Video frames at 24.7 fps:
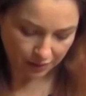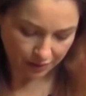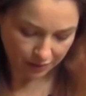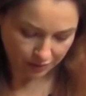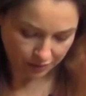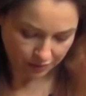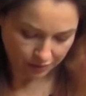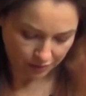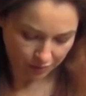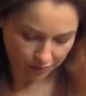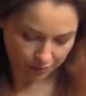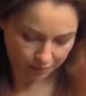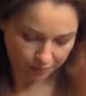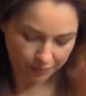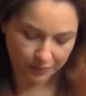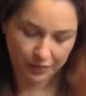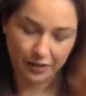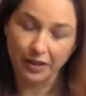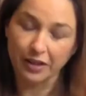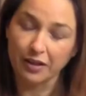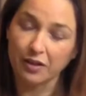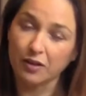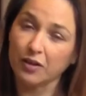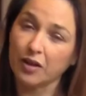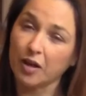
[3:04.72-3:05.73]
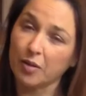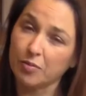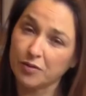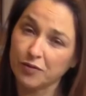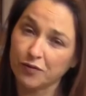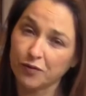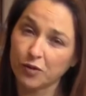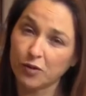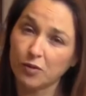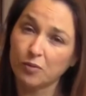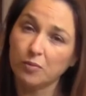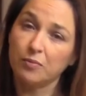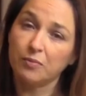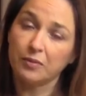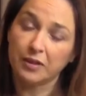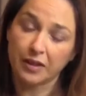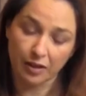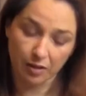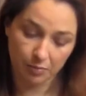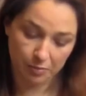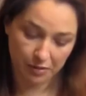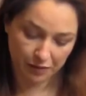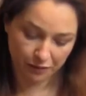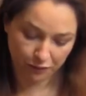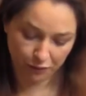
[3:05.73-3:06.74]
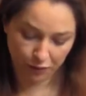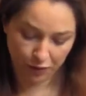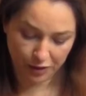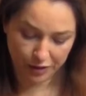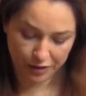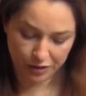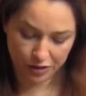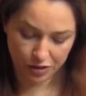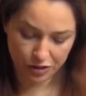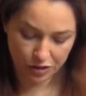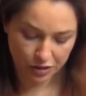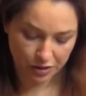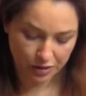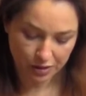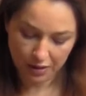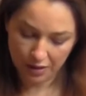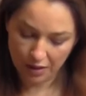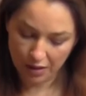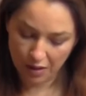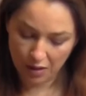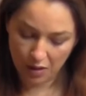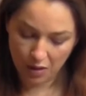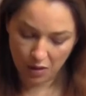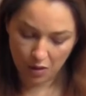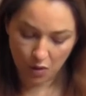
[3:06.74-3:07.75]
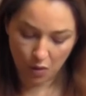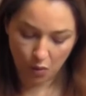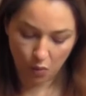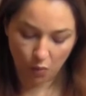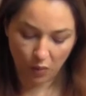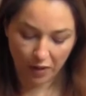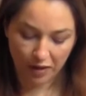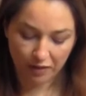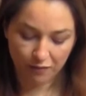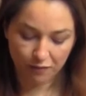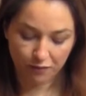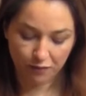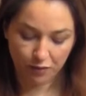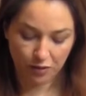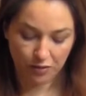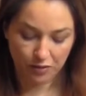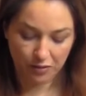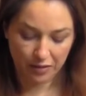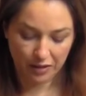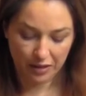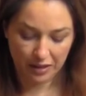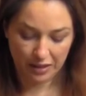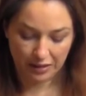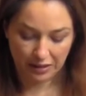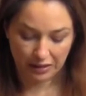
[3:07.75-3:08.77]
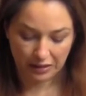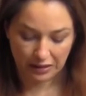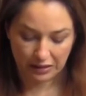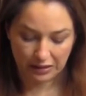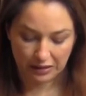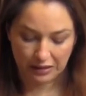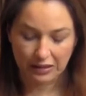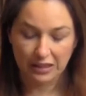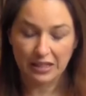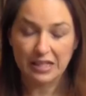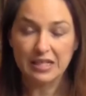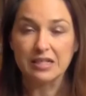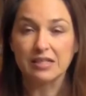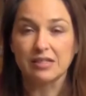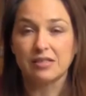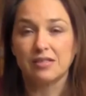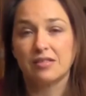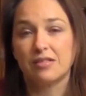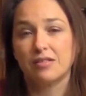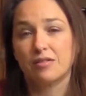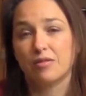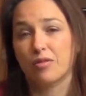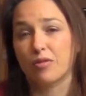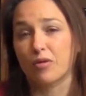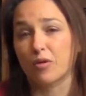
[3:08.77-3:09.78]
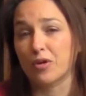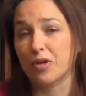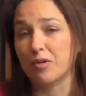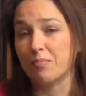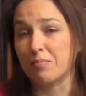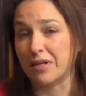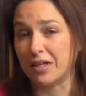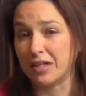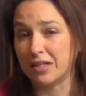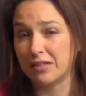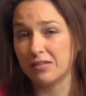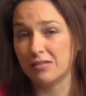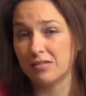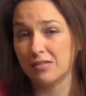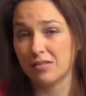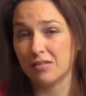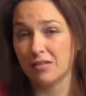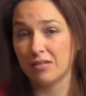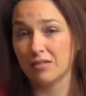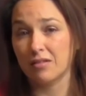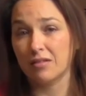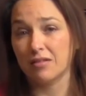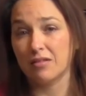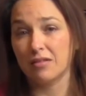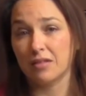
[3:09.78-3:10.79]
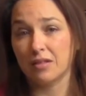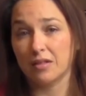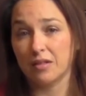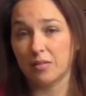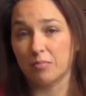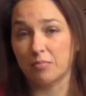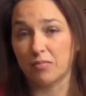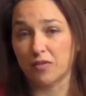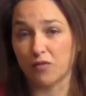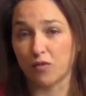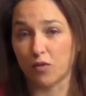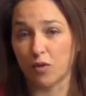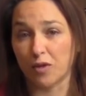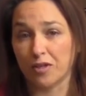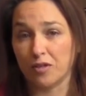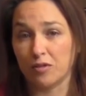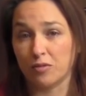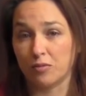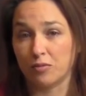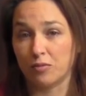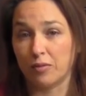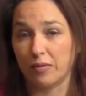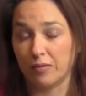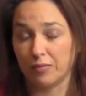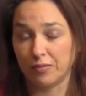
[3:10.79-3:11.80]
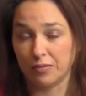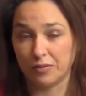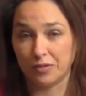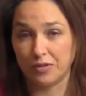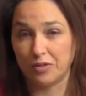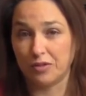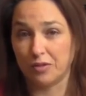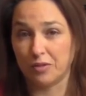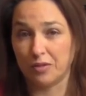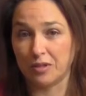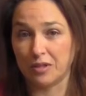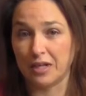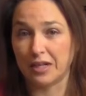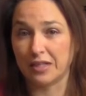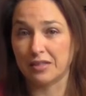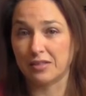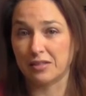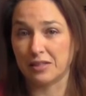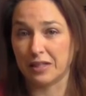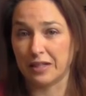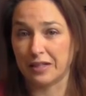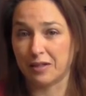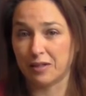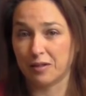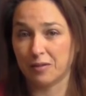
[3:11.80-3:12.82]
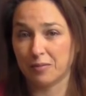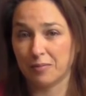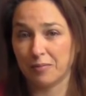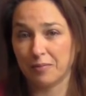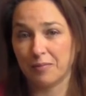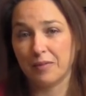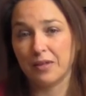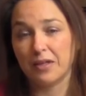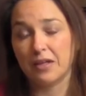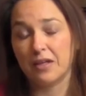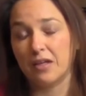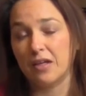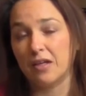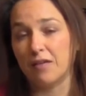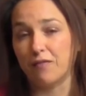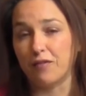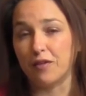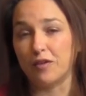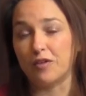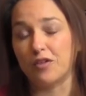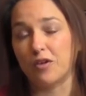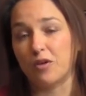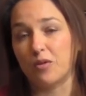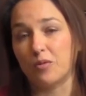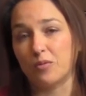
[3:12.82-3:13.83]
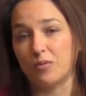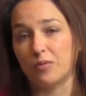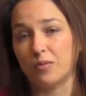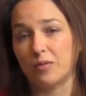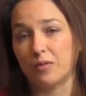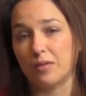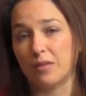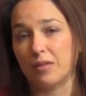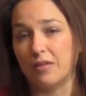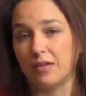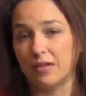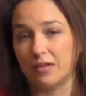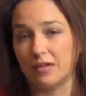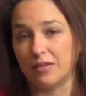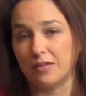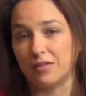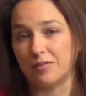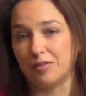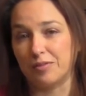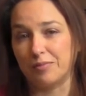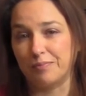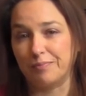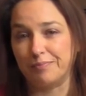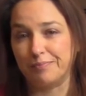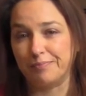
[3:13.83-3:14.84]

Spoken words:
So get your cups full, get them in the fridge, wait for at least 30 minutes before you do the next layer. If you don't, the